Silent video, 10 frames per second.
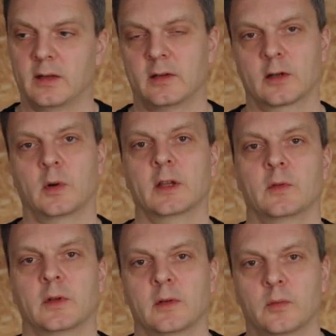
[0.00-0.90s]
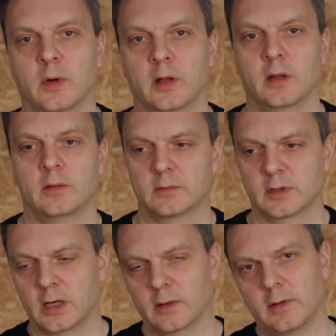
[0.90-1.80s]
they're quite well
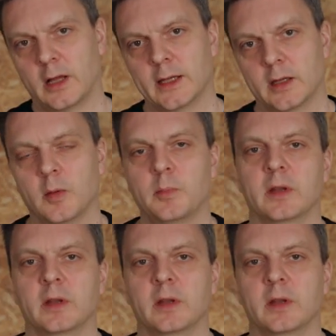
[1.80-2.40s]
kind of lined up,